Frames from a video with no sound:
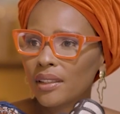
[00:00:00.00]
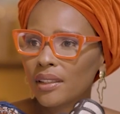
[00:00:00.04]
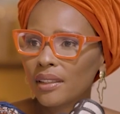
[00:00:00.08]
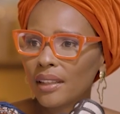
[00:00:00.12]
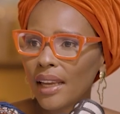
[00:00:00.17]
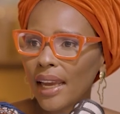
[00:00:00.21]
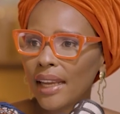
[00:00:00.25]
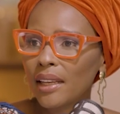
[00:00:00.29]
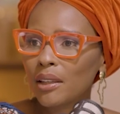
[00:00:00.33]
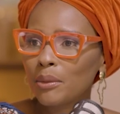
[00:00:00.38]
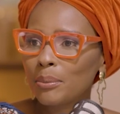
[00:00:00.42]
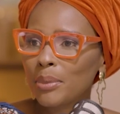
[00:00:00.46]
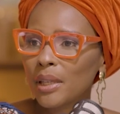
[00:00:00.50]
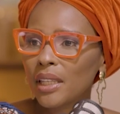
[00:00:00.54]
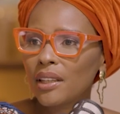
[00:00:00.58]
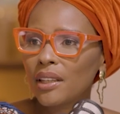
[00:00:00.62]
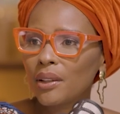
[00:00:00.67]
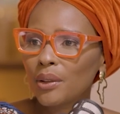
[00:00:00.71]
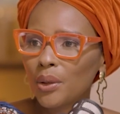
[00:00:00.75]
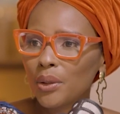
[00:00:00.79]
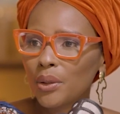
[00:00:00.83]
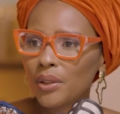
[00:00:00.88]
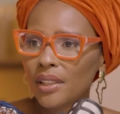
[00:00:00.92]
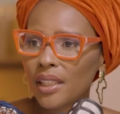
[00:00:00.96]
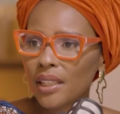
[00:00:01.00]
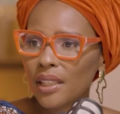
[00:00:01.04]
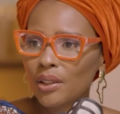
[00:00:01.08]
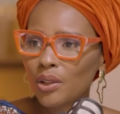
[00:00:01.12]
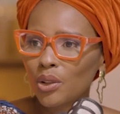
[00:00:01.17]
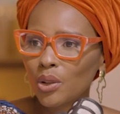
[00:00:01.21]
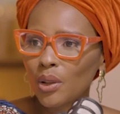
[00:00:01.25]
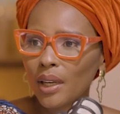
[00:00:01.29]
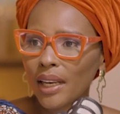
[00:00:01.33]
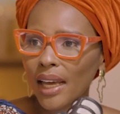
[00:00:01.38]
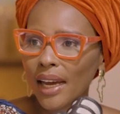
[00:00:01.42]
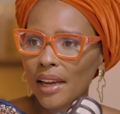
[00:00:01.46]
and bringing those
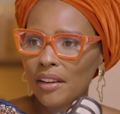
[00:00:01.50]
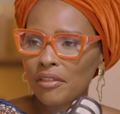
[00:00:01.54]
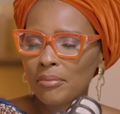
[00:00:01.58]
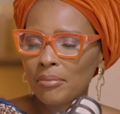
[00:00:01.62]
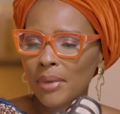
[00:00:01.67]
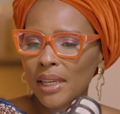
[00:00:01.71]
things to life.